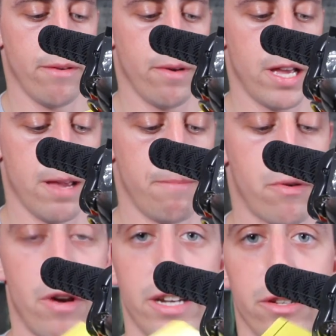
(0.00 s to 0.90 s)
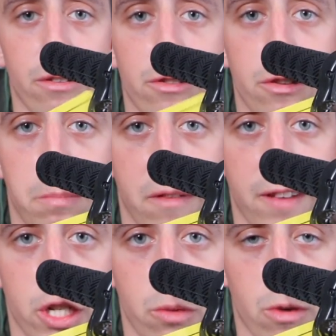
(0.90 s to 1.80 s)
the way, parental
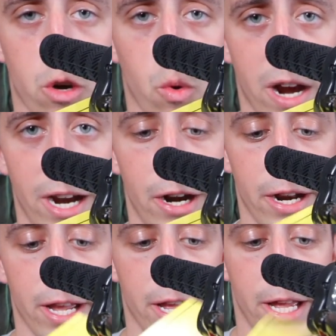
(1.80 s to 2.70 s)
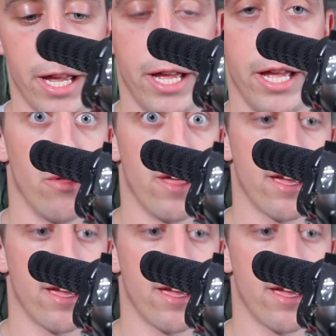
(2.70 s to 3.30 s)
supervision required. No